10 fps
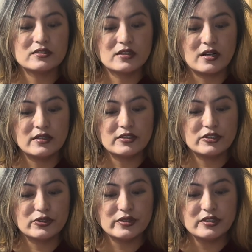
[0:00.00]
On the
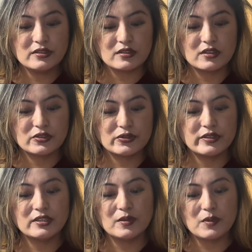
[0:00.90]

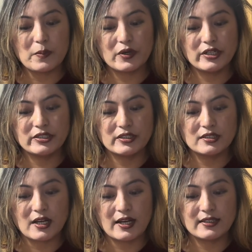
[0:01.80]
tourism operation
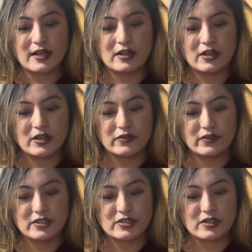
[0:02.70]
side,
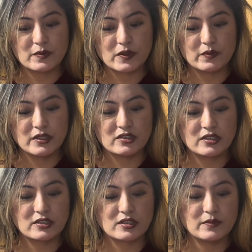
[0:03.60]
visitor permit
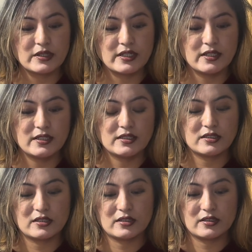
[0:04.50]
system,
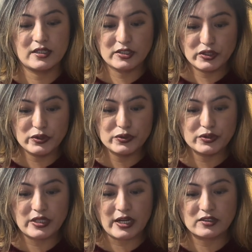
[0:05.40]
it
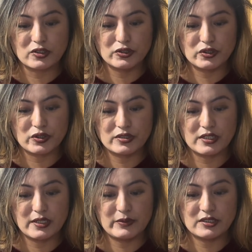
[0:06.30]
use that controls
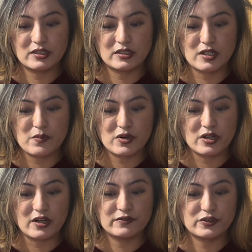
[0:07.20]
limit the number
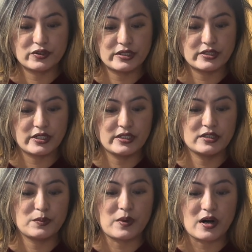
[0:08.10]
of tourists in
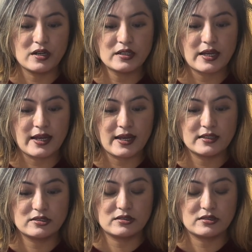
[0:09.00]
the park at